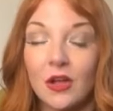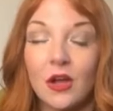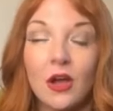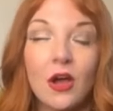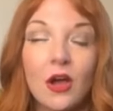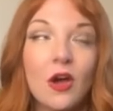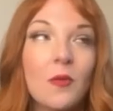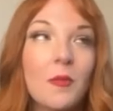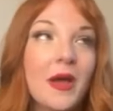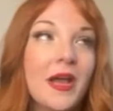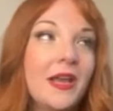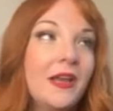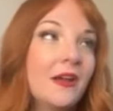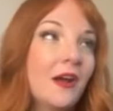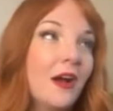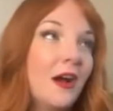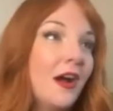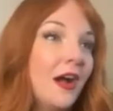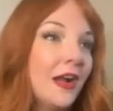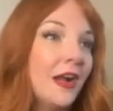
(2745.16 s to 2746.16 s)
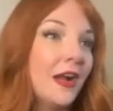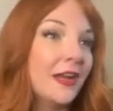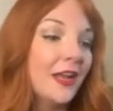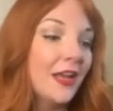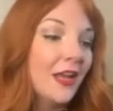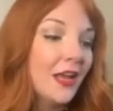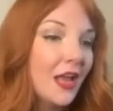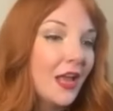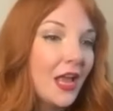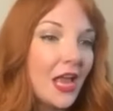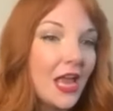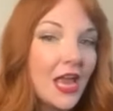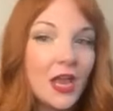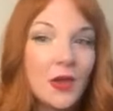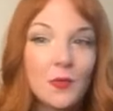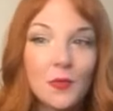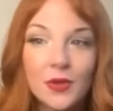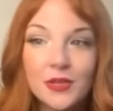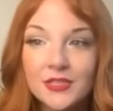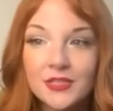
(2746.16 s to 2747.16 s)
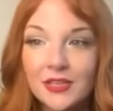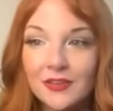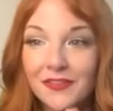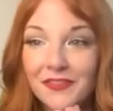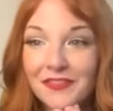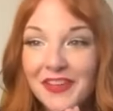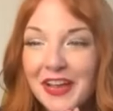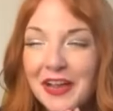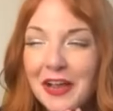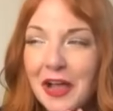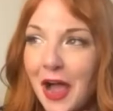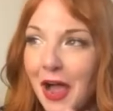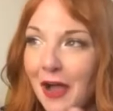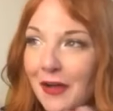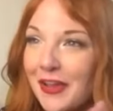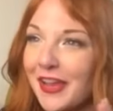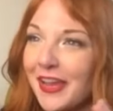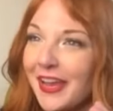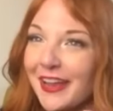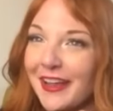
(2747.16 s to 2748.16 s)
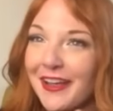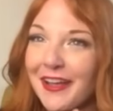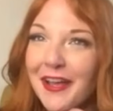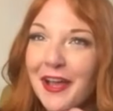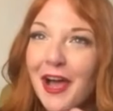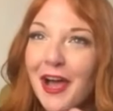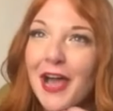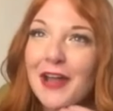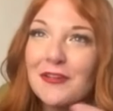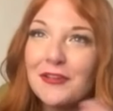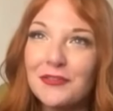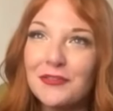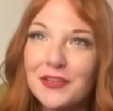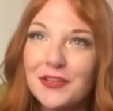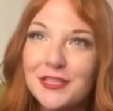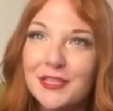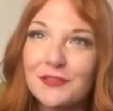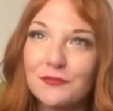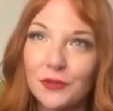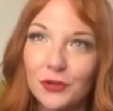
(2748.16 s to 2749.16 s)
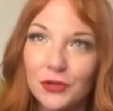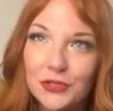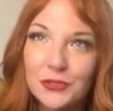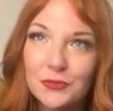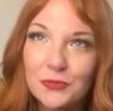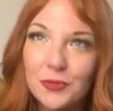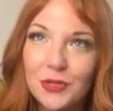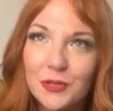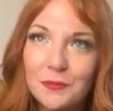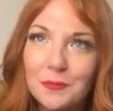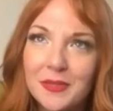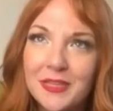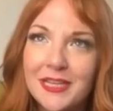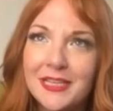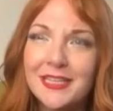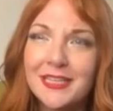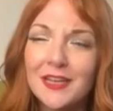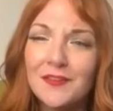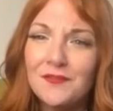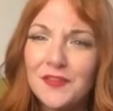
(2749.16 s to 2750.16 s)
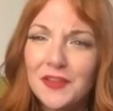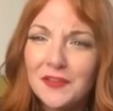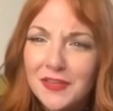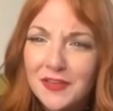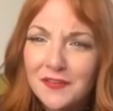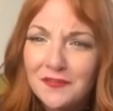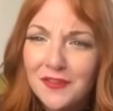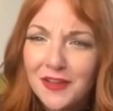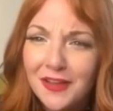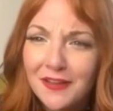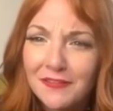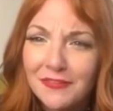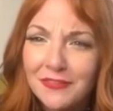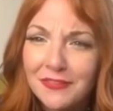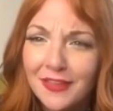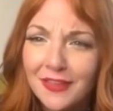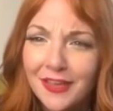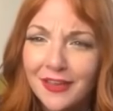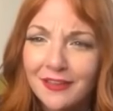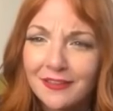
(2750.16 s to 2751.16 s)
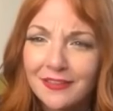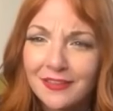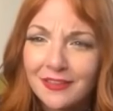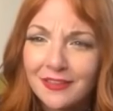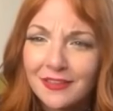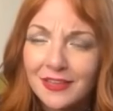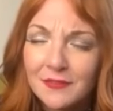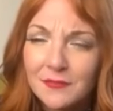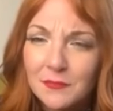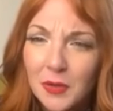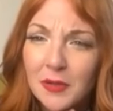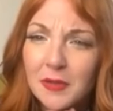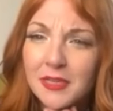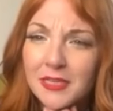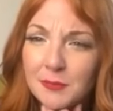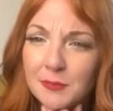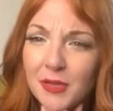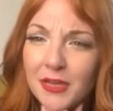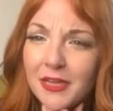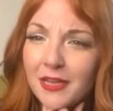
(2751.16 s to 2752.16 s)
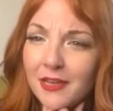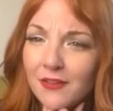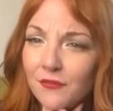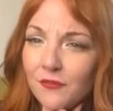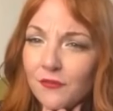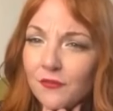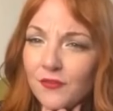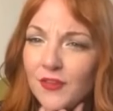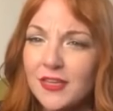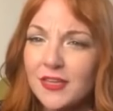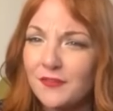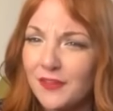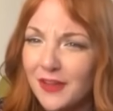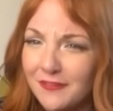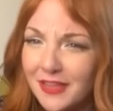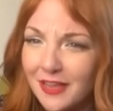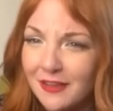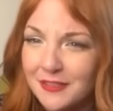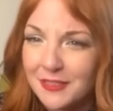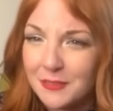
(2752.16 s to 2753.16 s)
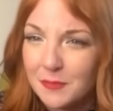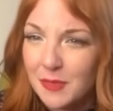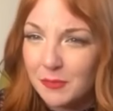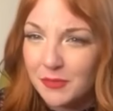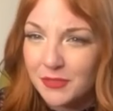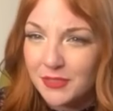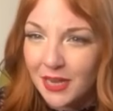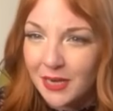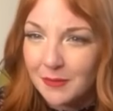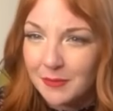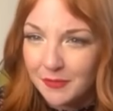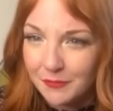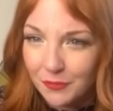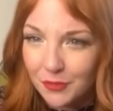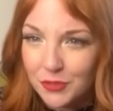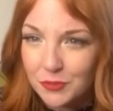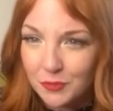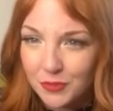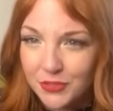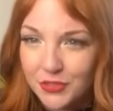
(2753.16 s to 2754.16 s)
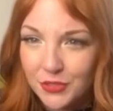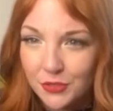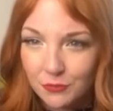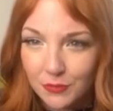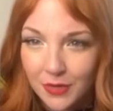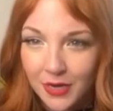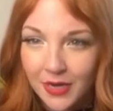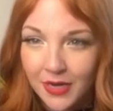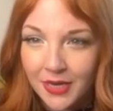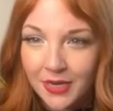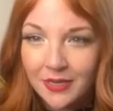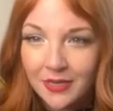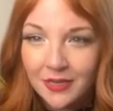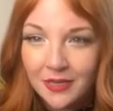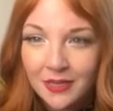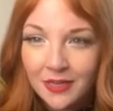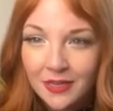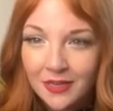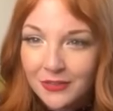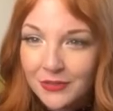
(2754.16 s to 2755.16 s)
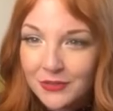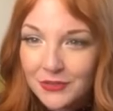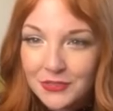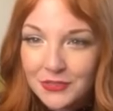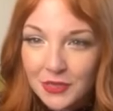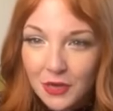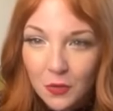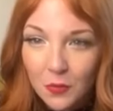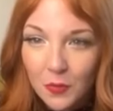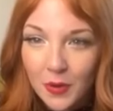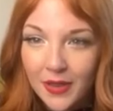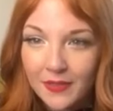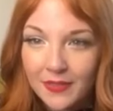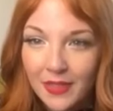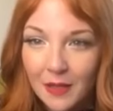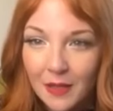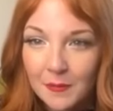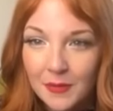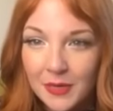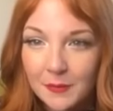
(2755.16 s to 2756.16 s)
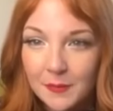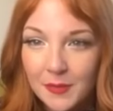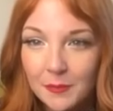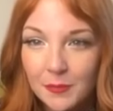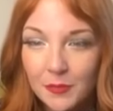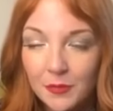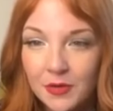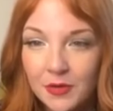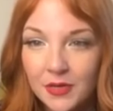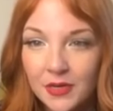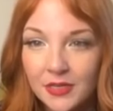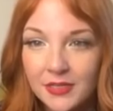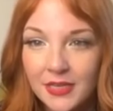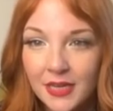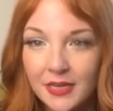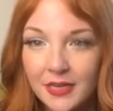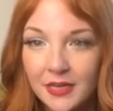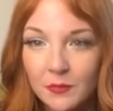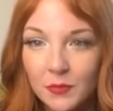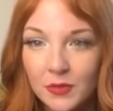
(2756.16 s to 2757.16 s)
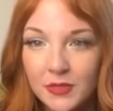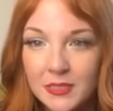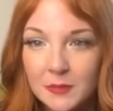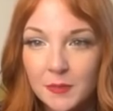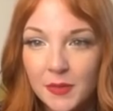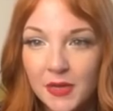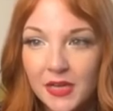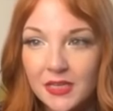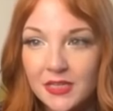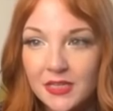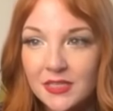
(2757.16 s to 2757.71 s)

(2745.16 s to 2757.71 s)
Oh my God. It was, okay. I don't know if this is virtual, but they said 55,000 people's got to be virtual too, right? There's no way that many people could attend in one space.